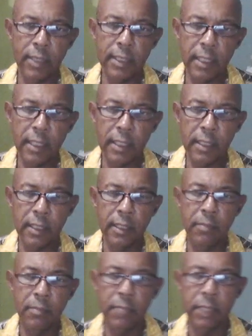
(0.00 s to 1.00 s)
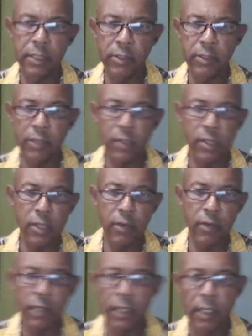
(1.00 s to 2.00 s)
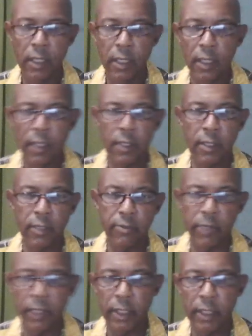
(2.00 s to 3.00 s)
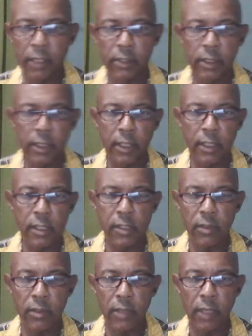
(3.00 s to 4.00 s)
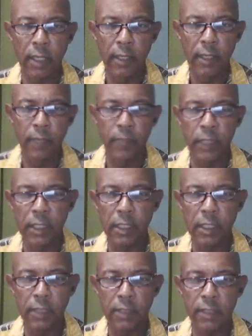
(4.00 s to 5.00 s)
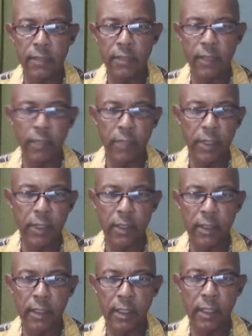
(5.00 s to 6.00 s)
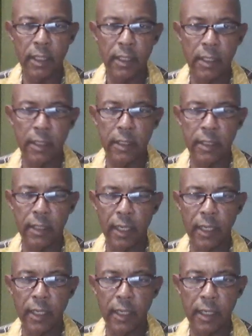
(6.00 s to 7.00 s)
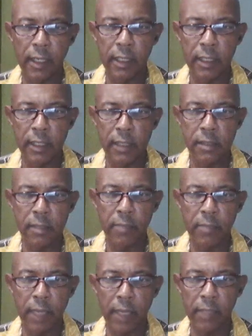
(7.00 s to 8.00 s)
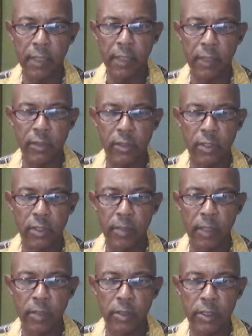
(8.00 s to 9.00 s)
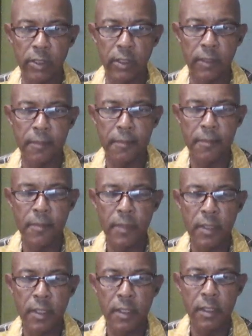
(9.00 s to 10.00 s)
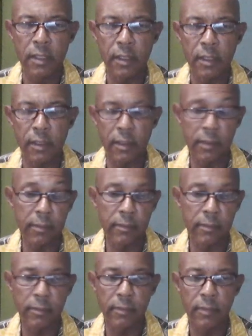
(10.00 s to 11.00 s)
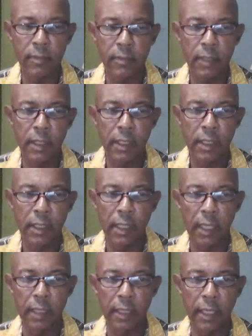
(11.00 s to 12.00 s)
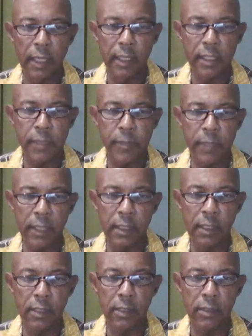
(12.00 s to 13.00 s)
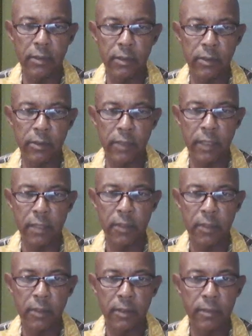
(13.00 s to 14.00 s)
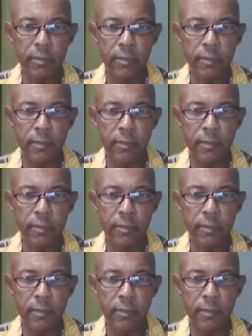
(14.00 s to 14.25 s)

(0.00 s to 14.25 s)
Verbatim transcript: quite a lot of material was already covering the internals, so uh, the heat was developing on the under all of this magma that was coming out, you know. So I, I expected it to, to explode.